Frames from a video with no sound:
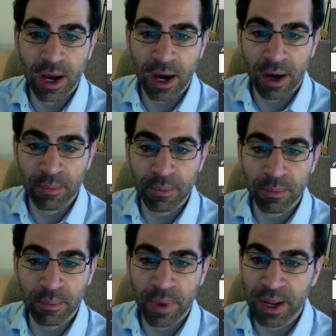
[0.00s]

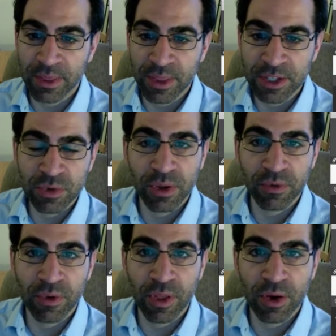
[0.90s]
But this is really
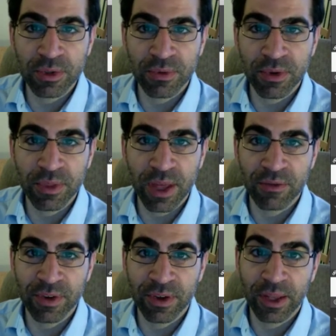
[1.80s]
for those of you
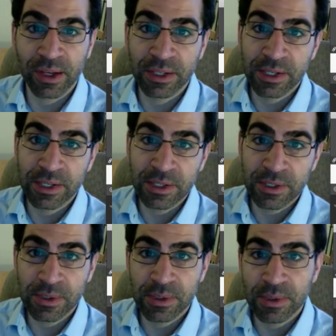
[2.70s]
that feel like,
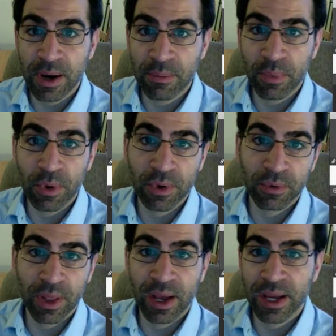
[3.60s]
ooh, I'm
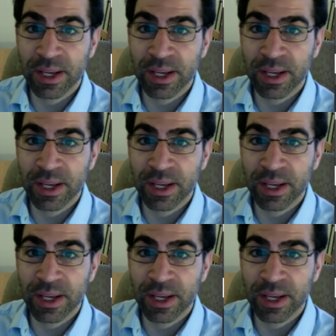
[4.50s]
borderline